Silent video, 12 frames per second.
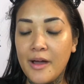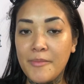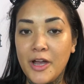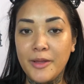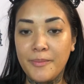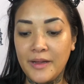
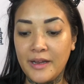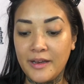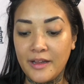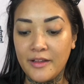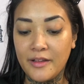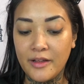hoping
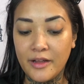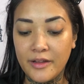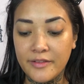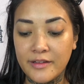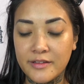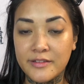
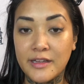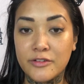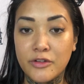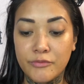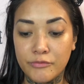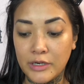this sits
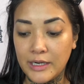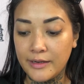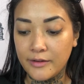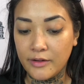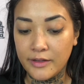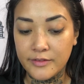on really
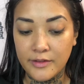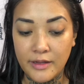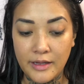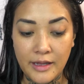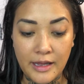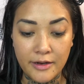nice
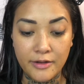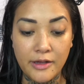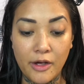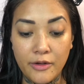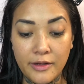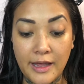and
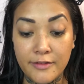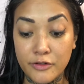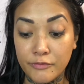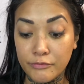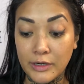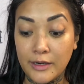gets
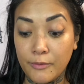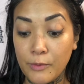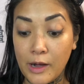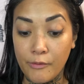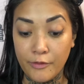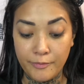on really
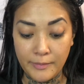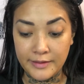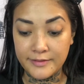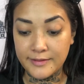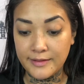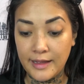well with my
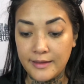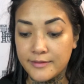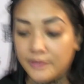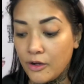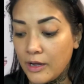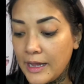skin
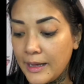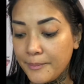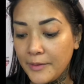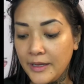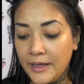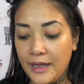type,
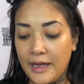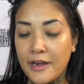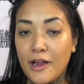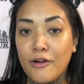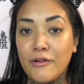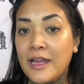and
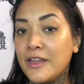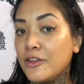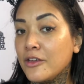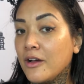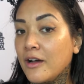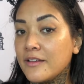I'll let you
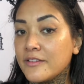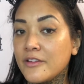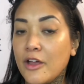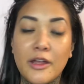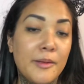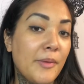guys know.